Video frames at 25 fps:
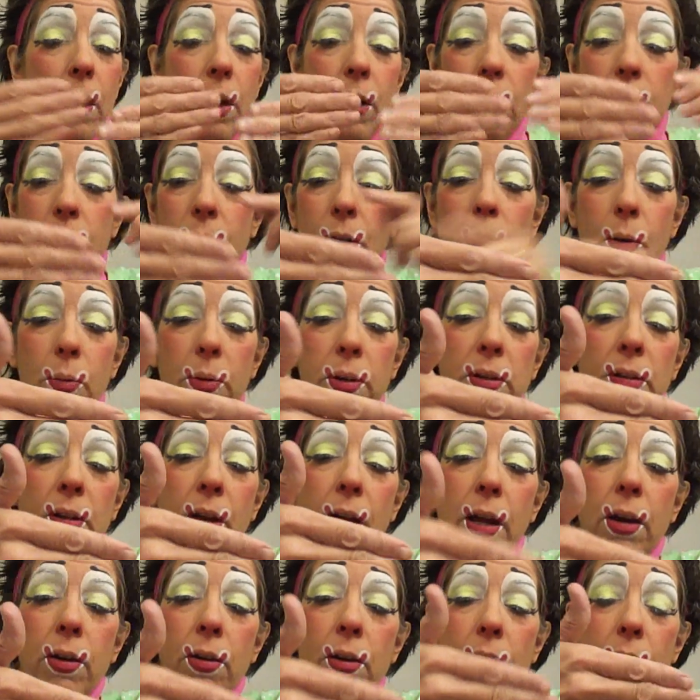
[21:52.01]
So always
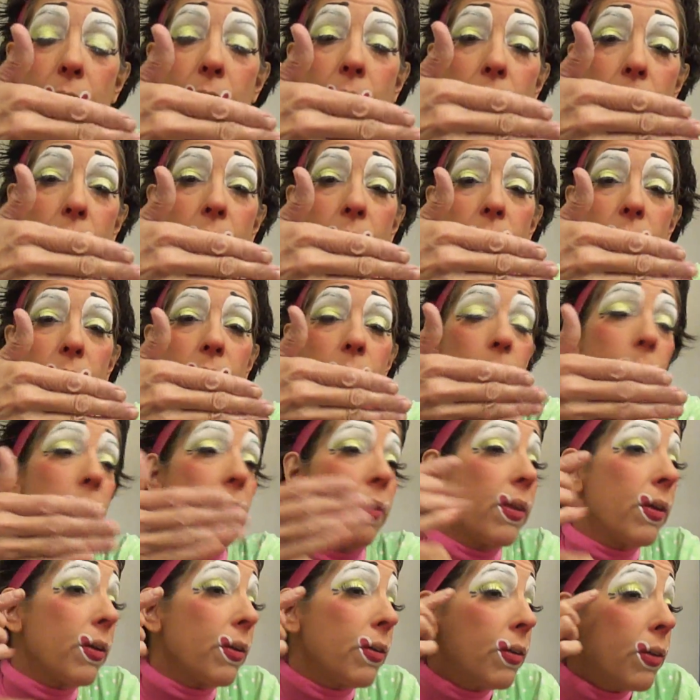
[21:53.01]
cut from
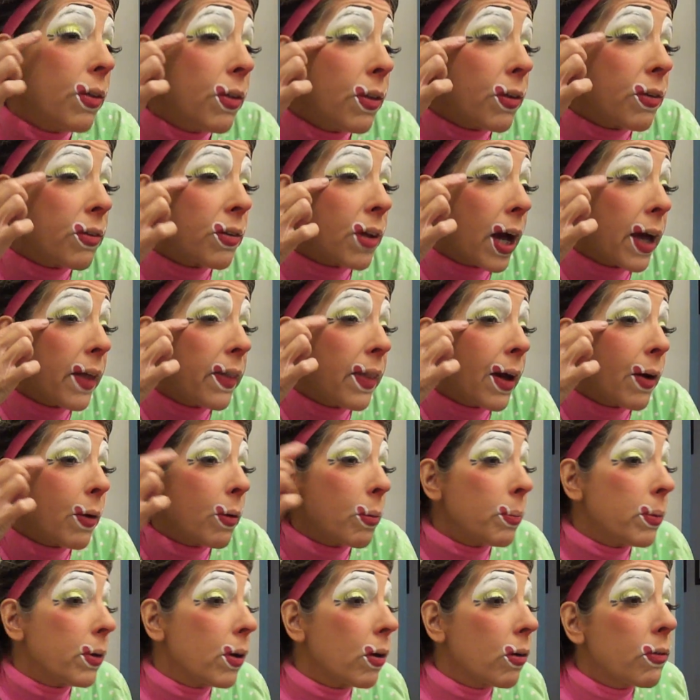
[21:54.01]
the side that will
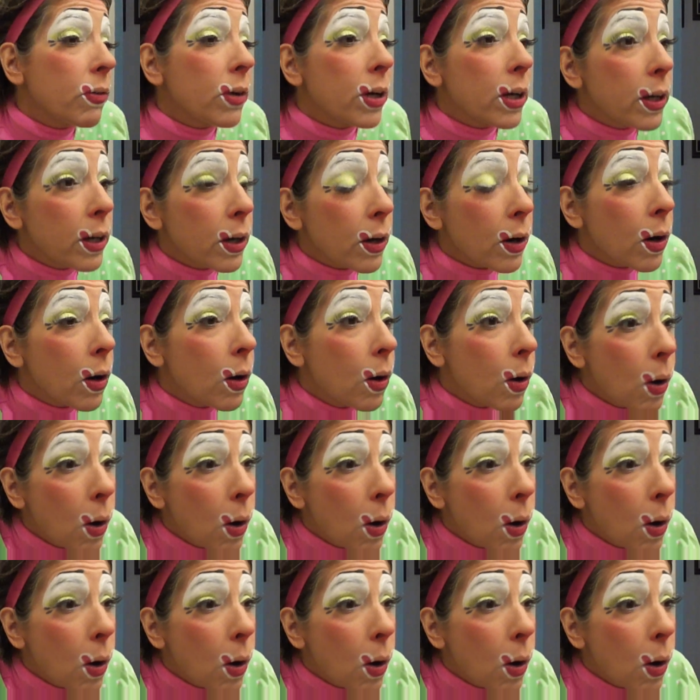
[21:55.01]
be over here.